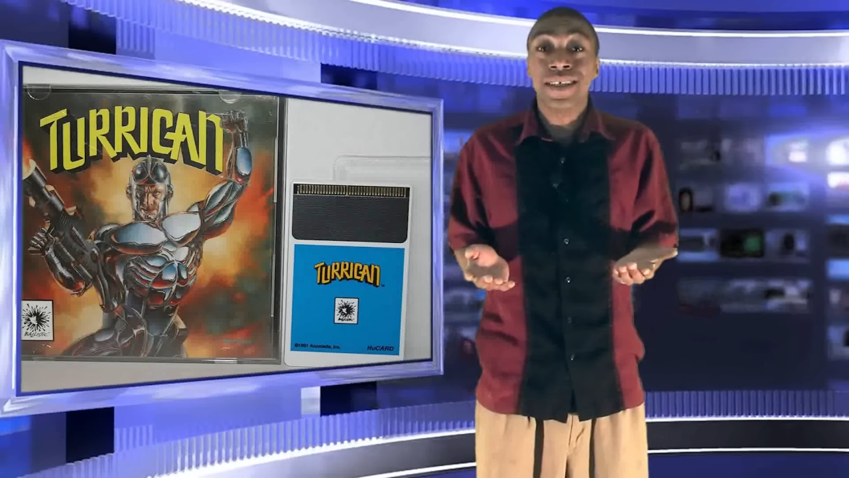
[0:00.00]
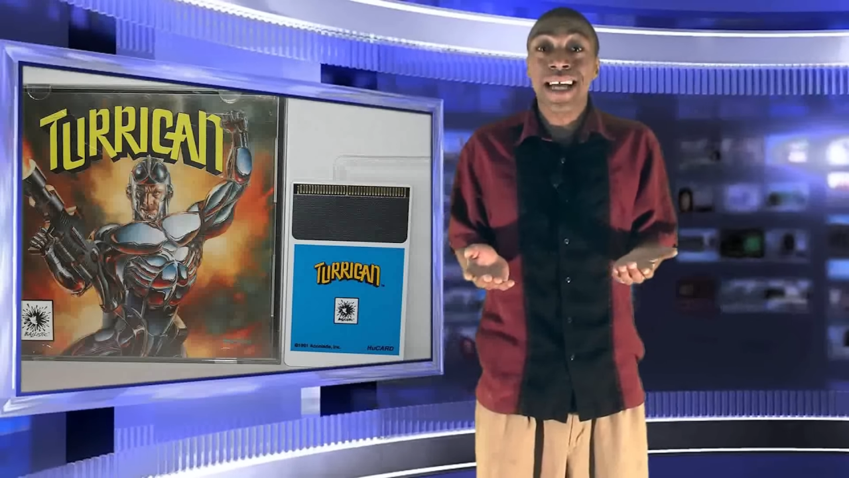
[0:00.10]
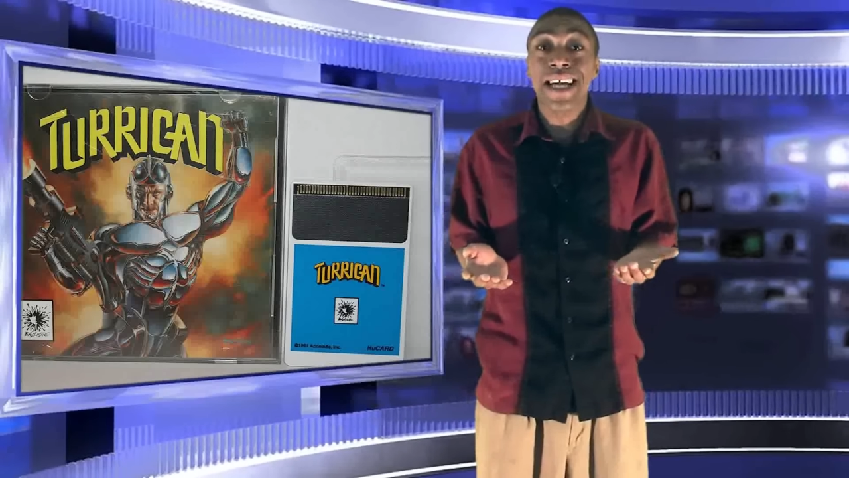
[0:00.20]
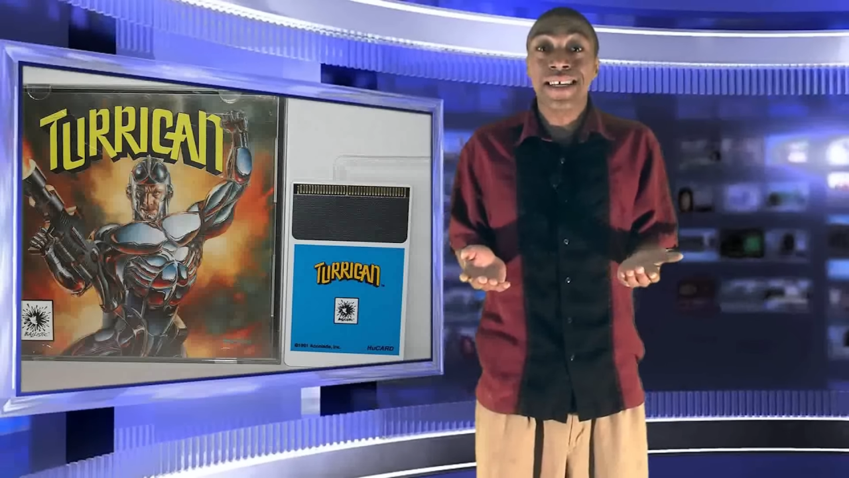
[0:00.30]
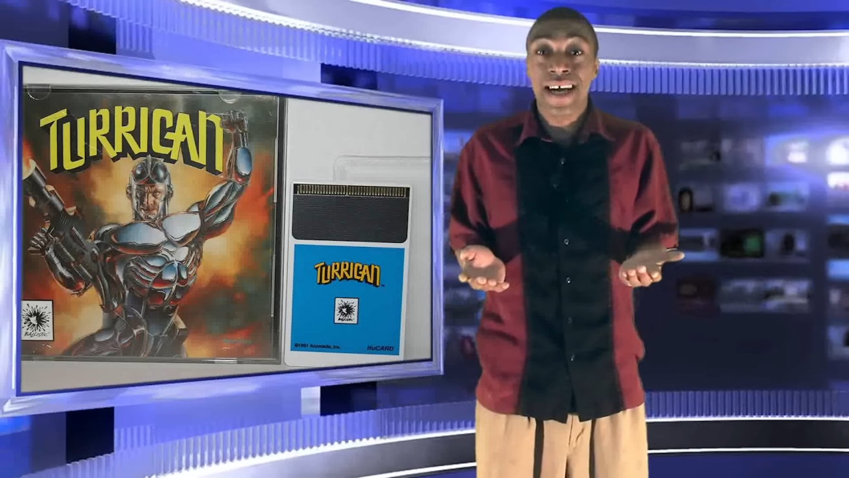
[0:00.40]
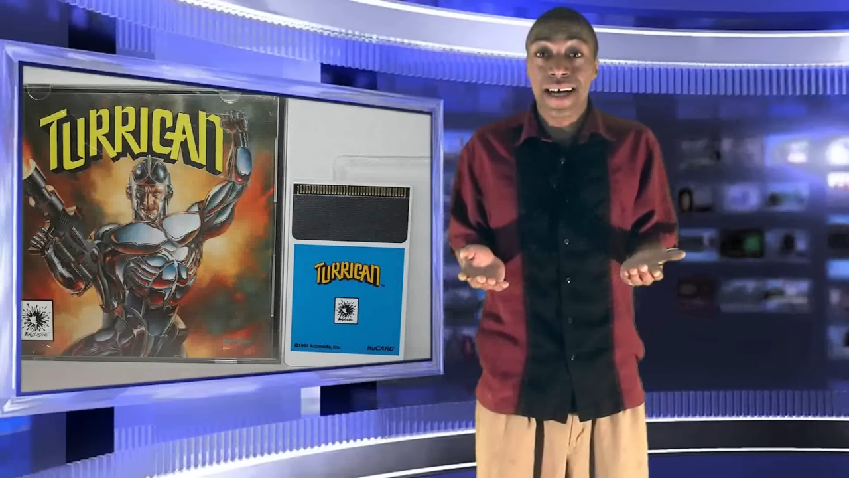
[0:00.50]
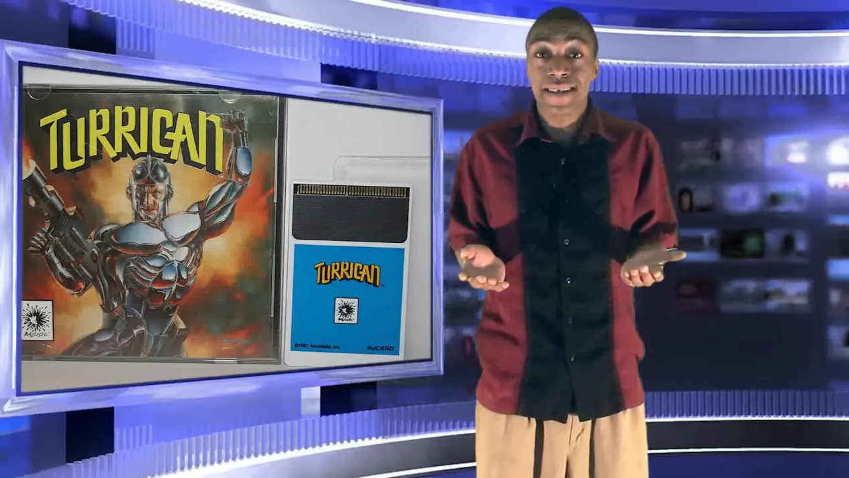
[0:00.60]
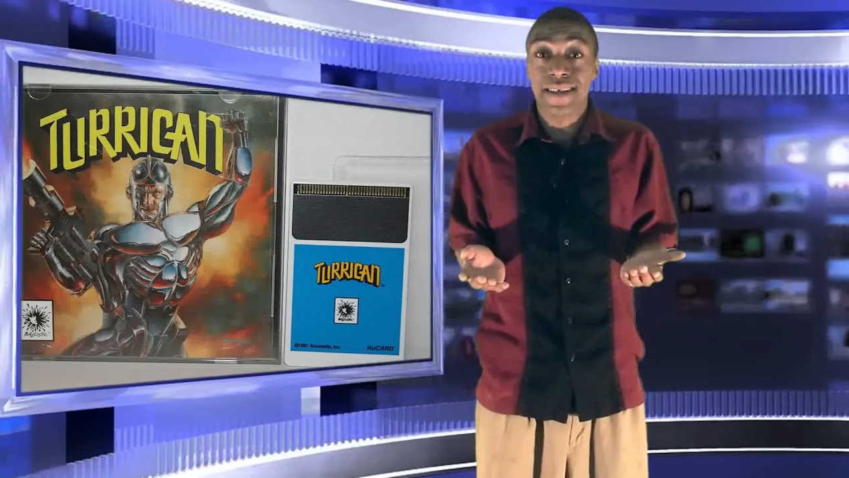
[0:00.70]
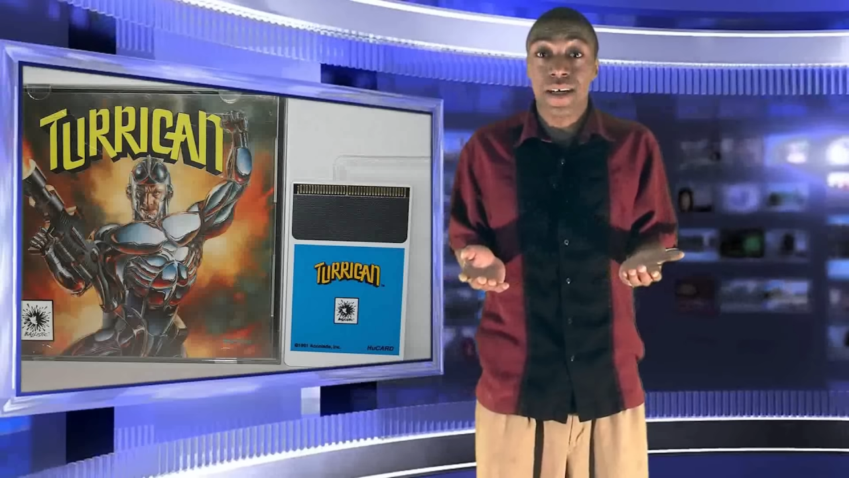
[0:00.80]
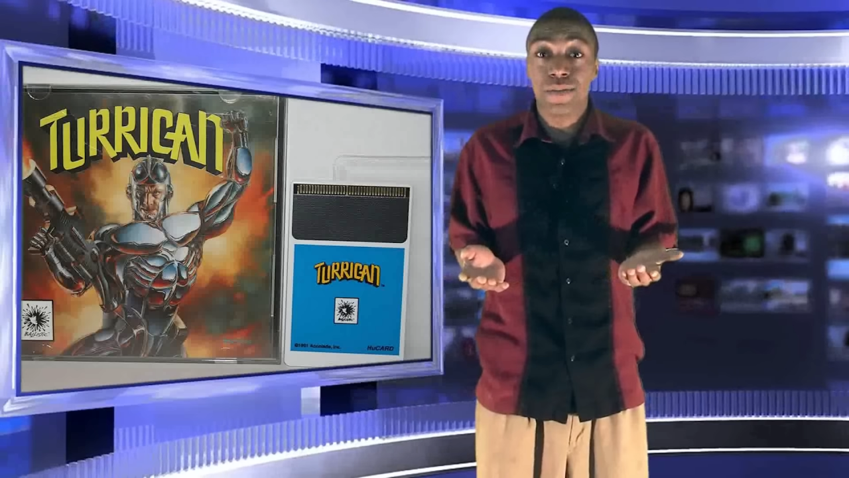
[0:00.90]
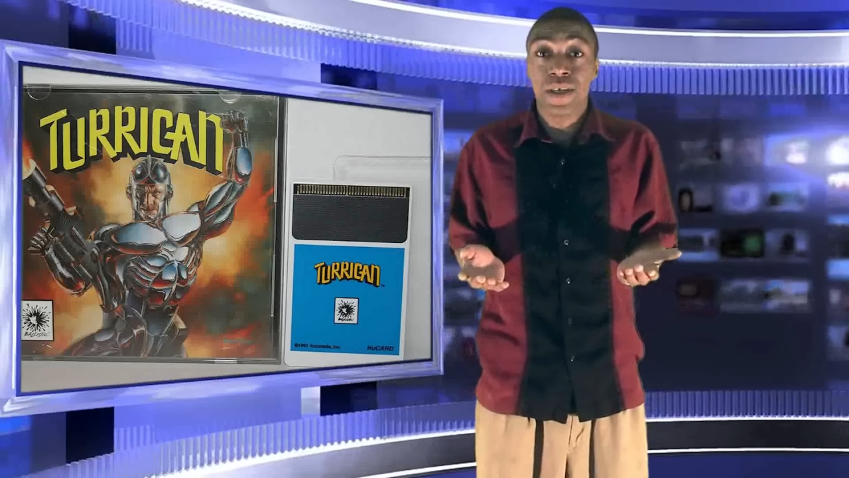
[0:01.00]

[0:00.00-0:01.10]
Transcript: same concept